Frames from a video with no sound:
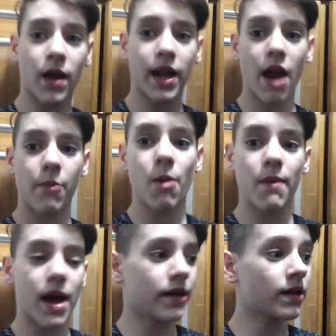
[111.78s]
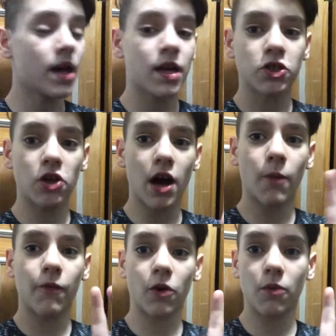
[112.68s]
a cameraman to
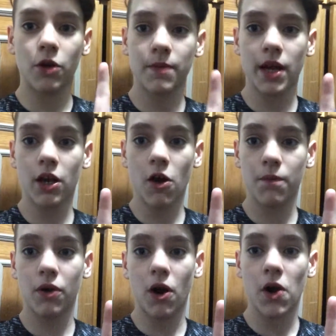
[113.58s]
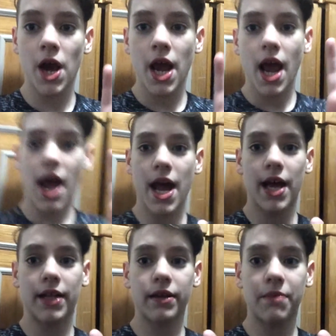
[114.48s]
help film with my GoPro,
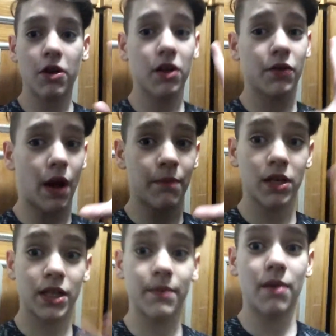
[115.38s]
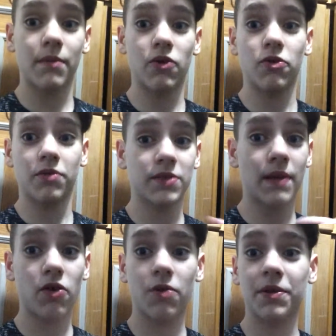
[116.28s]
and I'm not gonna, I'm gonna clean up my room because
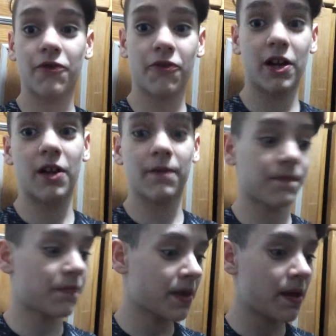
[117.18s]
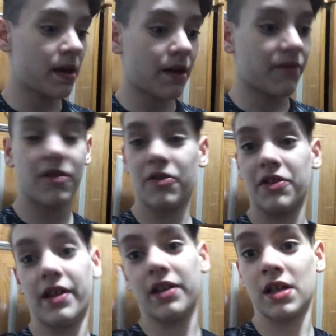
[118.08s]
my room is freaking
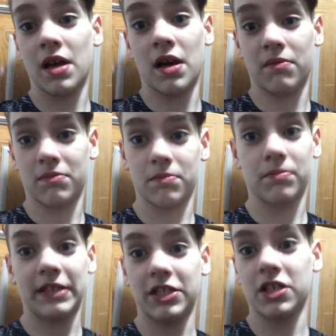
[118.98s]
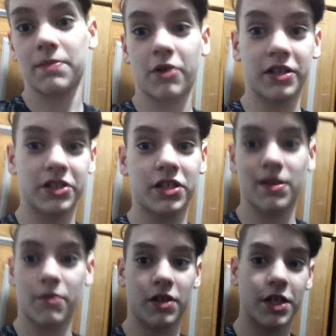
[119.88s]
filthy. There's um, dishes upon
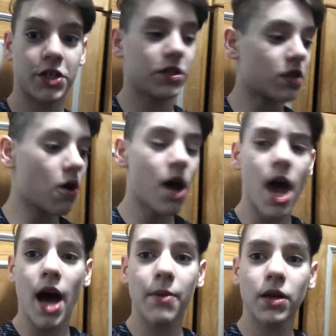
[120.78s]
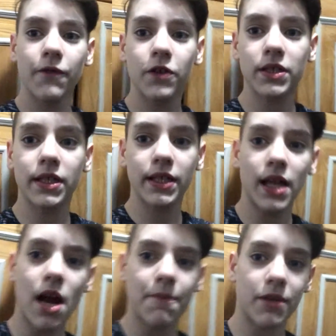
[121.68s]
dishes upon dishes, so I'm gonna first clean
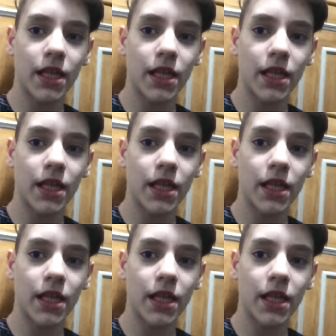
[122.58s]
that up, and